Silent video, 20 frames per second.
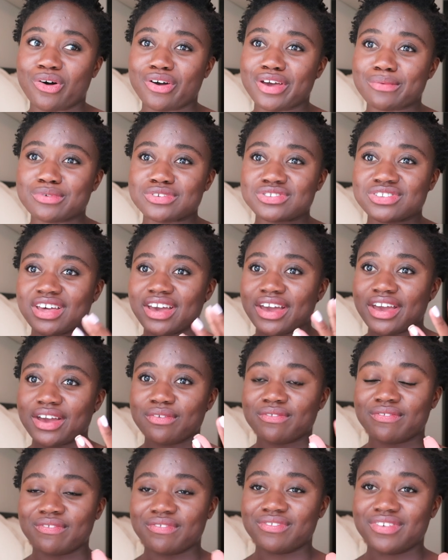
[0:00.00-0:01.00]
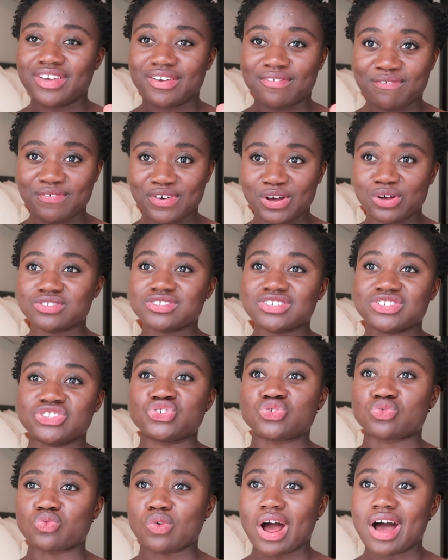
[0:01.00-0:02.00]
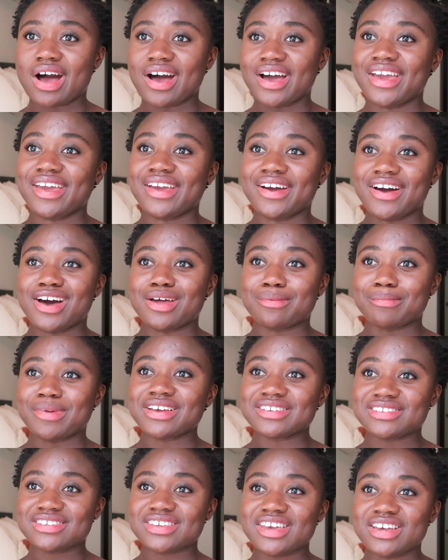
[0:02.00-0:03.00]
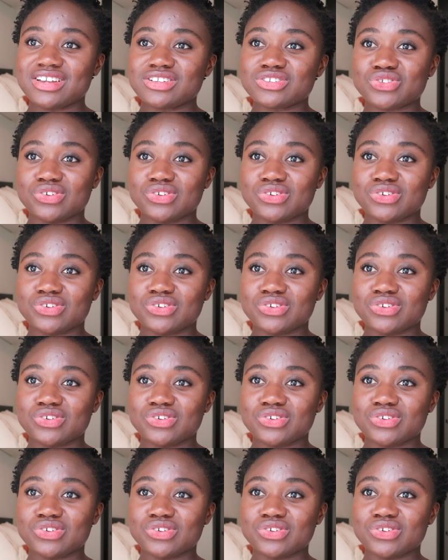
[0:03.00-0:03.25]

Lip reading: It was like, it felt dry on my skin.